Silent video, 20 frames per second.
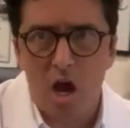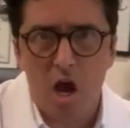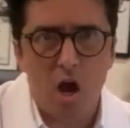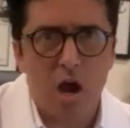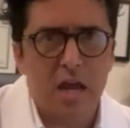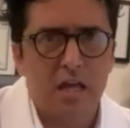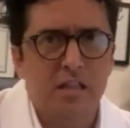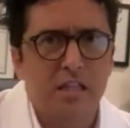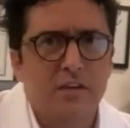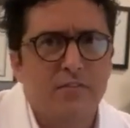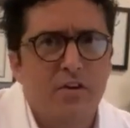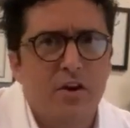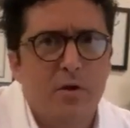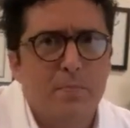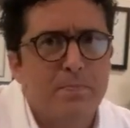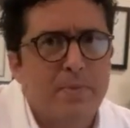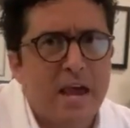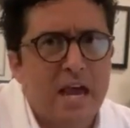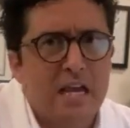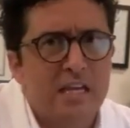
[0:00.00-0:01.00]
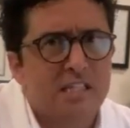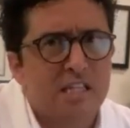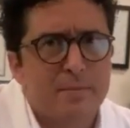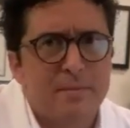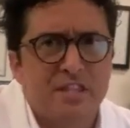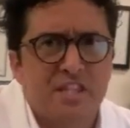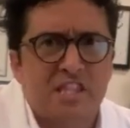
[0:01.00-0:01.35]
Oh, I live on pasta. I'm